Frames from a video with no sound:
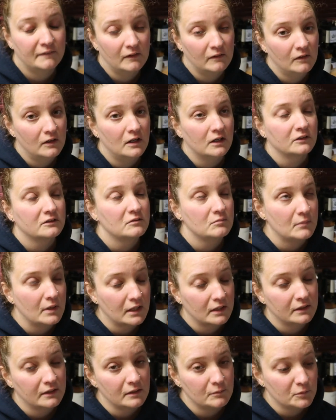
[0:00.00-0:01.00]
that long to
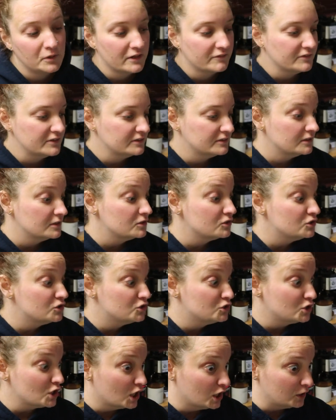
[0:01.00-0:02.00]
make a damn breakfast. Eh,
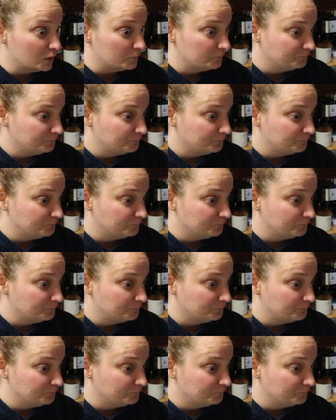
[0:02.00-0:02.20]
so